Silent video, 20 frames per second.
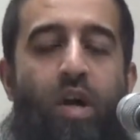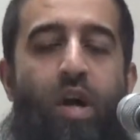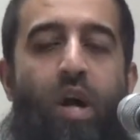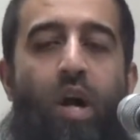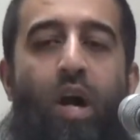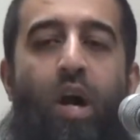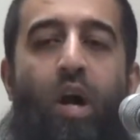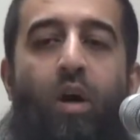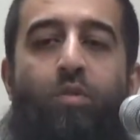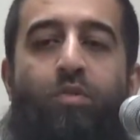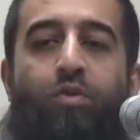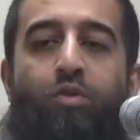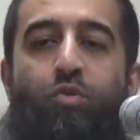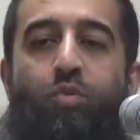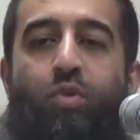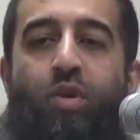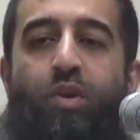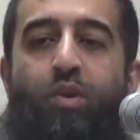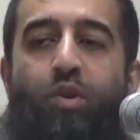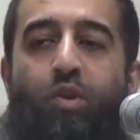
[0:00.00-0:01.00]
How do
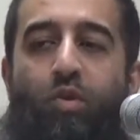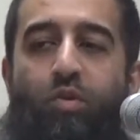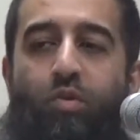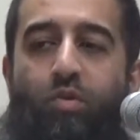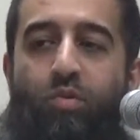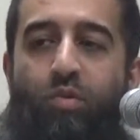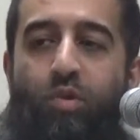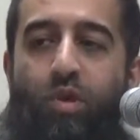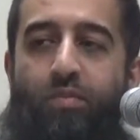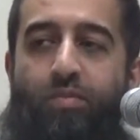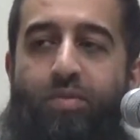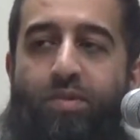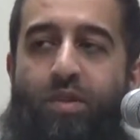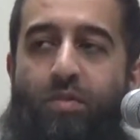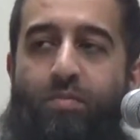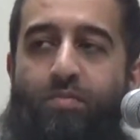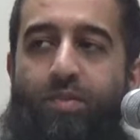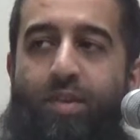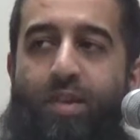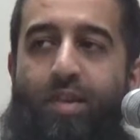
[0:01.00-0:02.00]
we know if
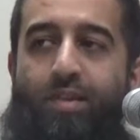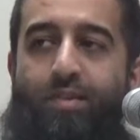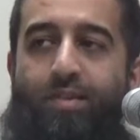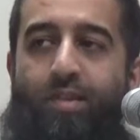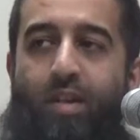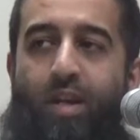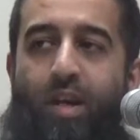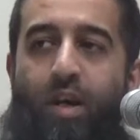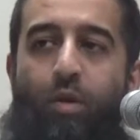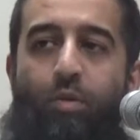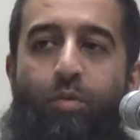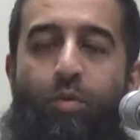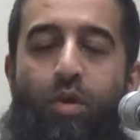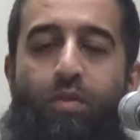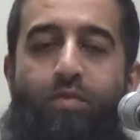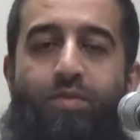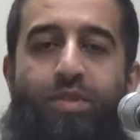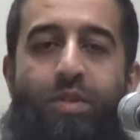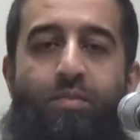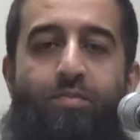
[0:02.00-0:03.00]
something is allowed or
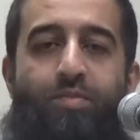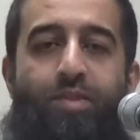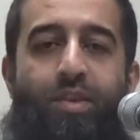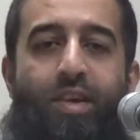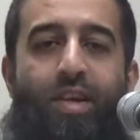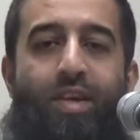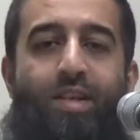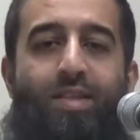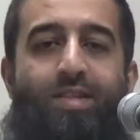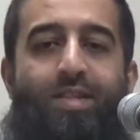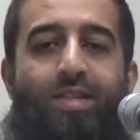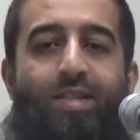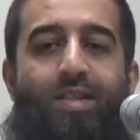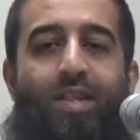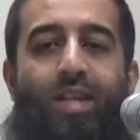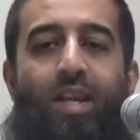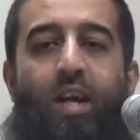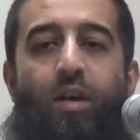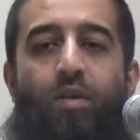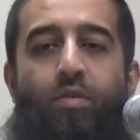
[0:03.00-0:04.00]
if something isn't
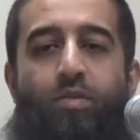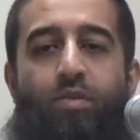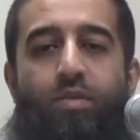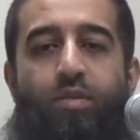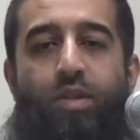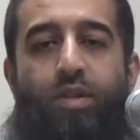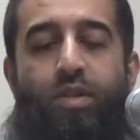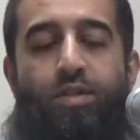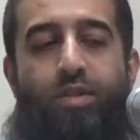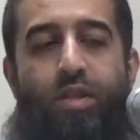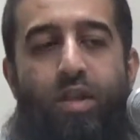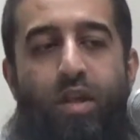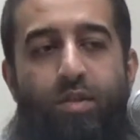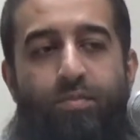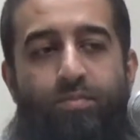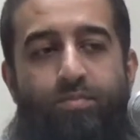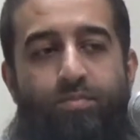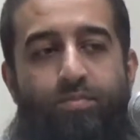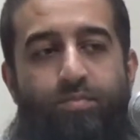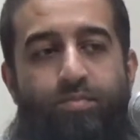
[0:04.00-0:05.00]
allowed in Islam?